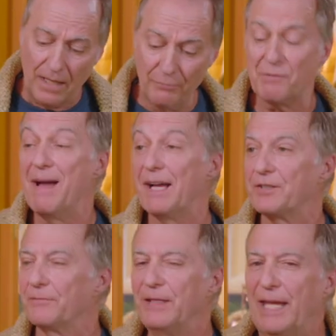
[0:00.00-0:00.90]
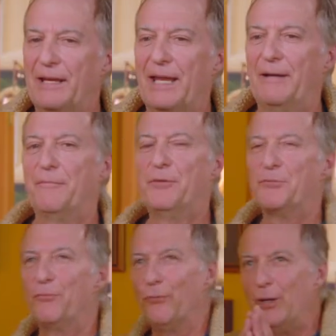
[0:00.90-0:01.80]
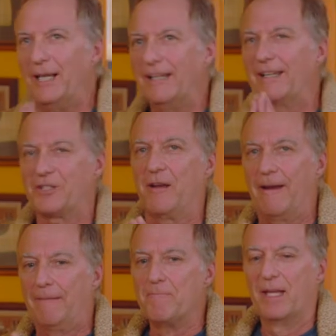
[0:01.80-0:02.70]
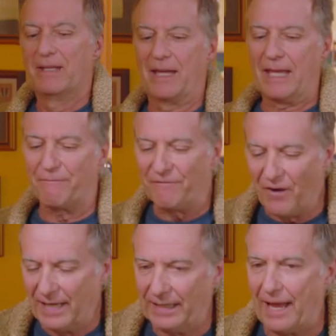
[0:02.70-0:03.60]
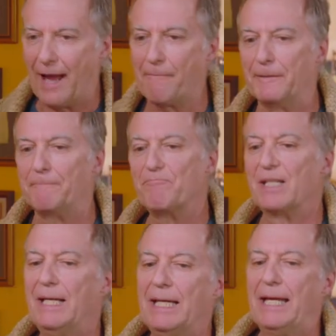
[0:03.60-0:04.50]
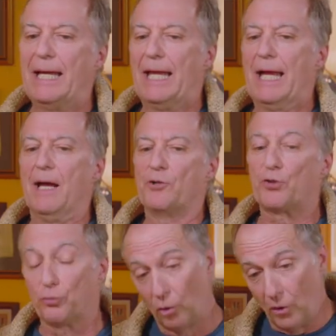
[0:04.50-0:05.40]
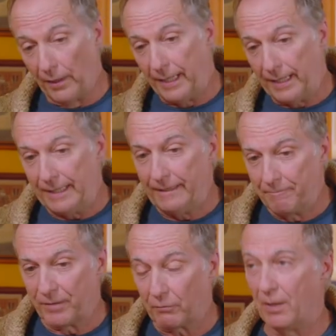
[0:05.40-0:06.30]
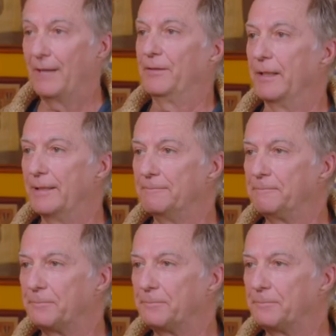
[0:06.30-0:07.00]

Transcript: It was massive, it, and it was really exciting that that finally happened. Troy arrived late.